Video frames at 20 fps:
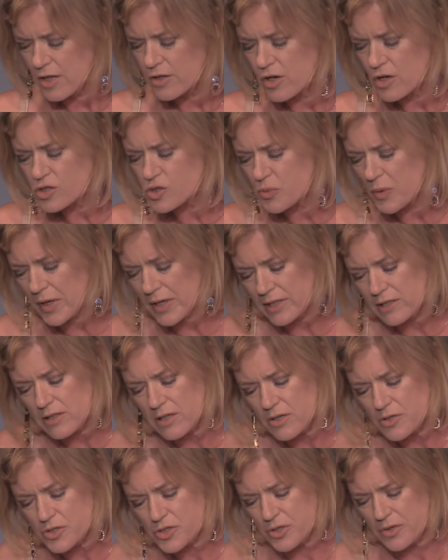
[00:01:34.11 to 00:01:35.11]
Those wearing
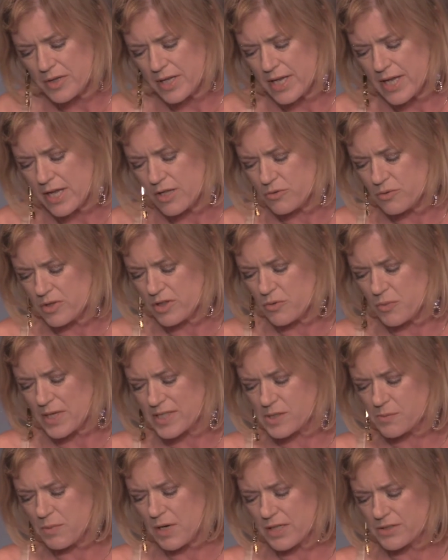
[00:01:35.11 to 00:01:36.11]
clothes show the heat through the
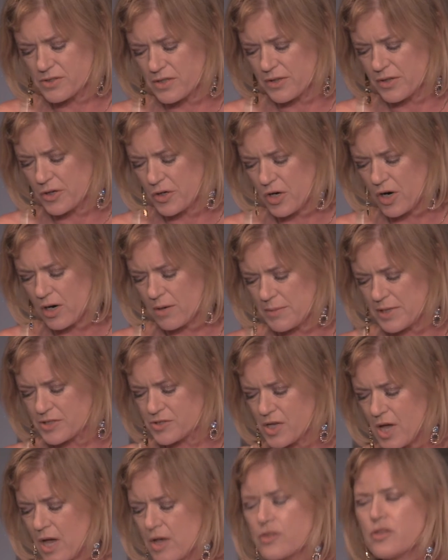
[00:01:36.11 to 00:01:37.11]
wet spots on their
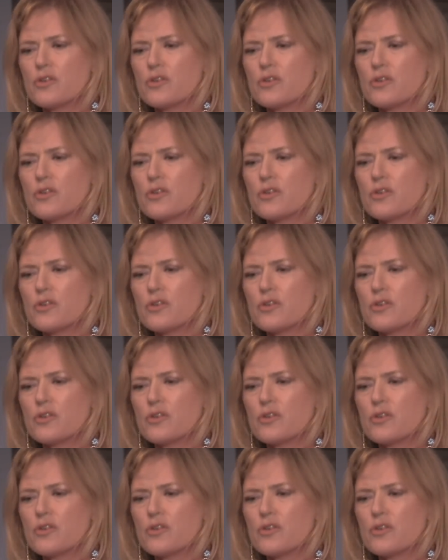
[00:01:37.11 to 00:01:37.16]
garments.